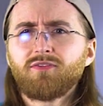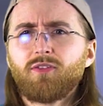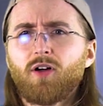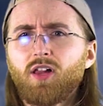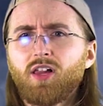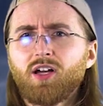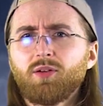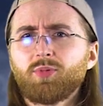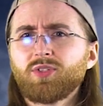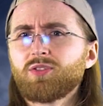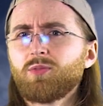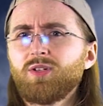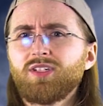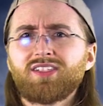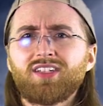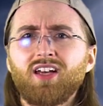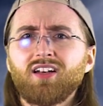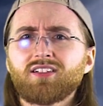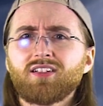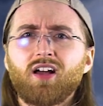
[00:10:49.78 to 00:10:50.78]
fallout between
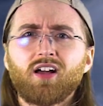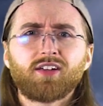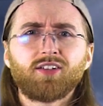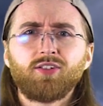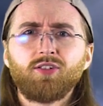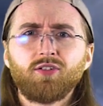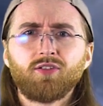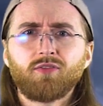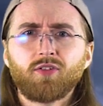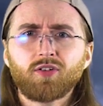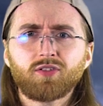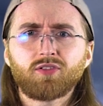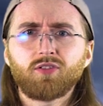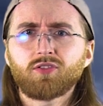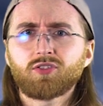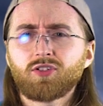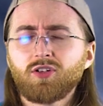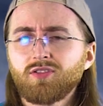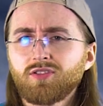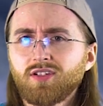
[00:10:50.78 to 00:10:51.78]
TikTok and Universal
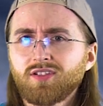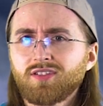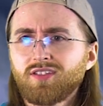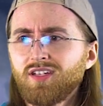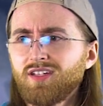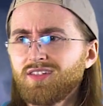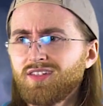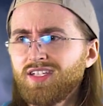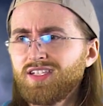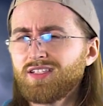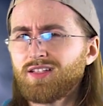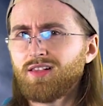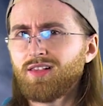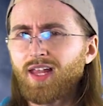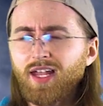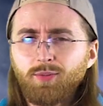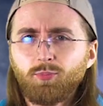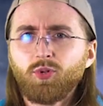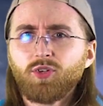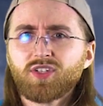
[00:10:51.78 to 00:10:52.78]
shows us that these
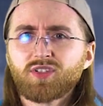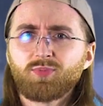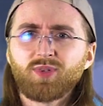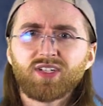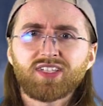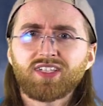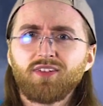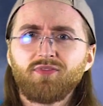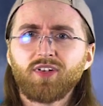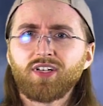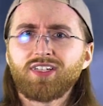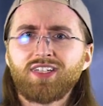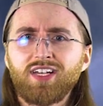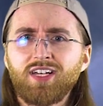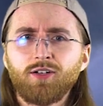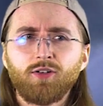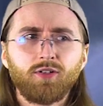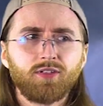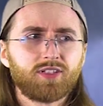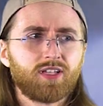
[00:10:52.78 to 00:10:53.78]
label-specific
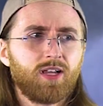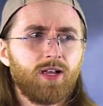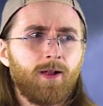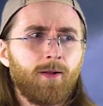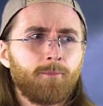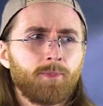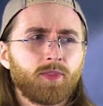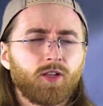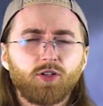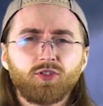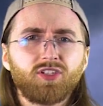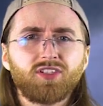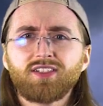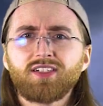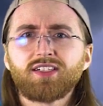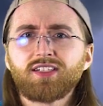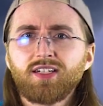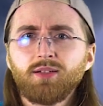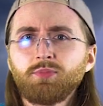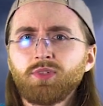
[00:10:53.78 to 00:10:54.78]
deals are just a
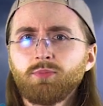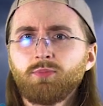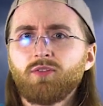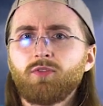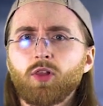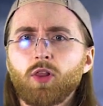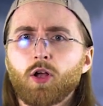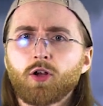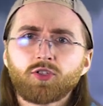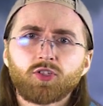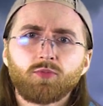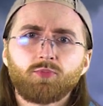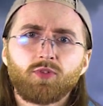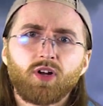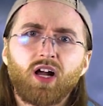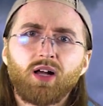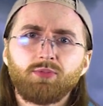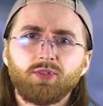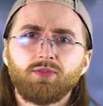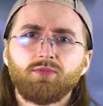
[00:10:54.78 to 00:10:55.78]
symptom of a larger
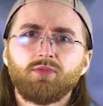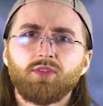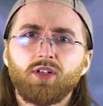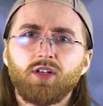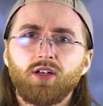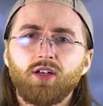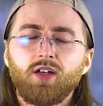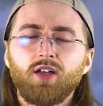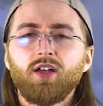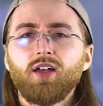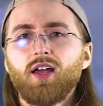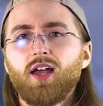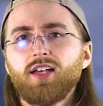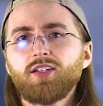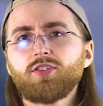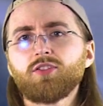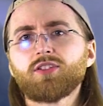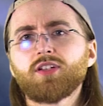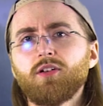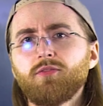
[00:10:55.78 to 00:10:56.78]
problem.
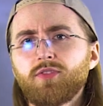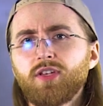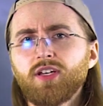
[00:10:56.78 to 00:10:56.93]
Ask yourself